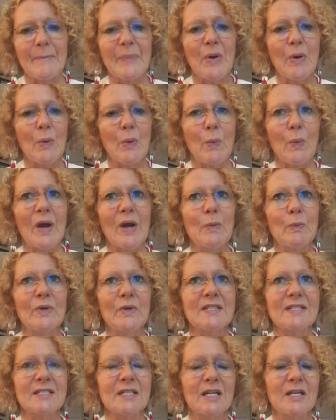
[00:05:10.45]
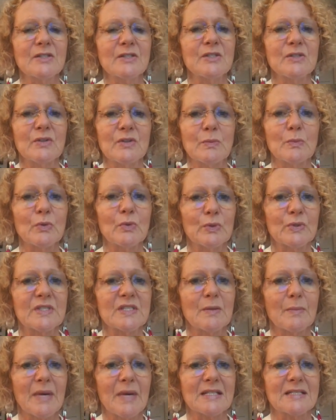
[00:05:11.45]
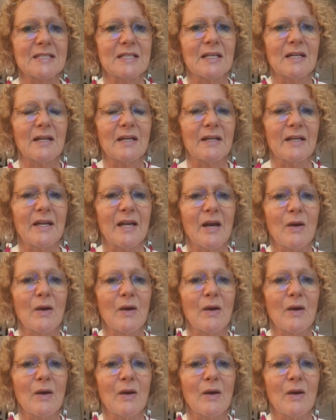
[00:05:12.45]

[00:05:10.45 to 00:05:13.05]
But when we start to do them automatically,